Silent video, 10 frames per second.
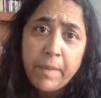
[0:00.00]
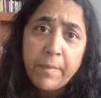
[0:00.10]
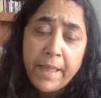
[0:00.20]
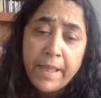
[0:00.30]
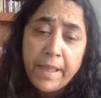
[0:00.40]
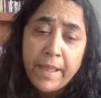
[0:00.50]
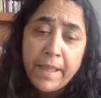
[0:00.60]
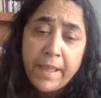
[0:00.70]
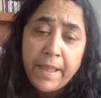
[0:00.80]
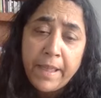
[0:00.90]
it makes
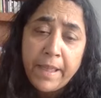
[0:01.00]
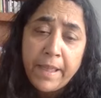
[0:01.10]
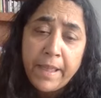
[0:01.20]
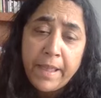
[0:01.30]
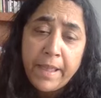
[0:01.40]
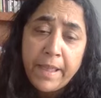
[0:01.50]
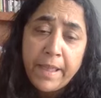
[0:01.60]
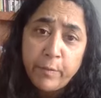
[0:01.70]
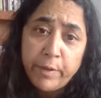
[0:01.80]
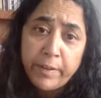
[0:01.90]

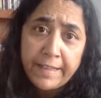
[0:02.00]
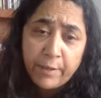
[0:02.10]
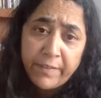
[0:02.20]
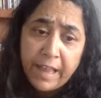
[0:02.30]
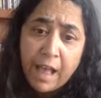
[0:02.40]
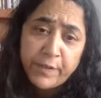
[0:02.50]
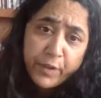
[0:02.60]
you realize how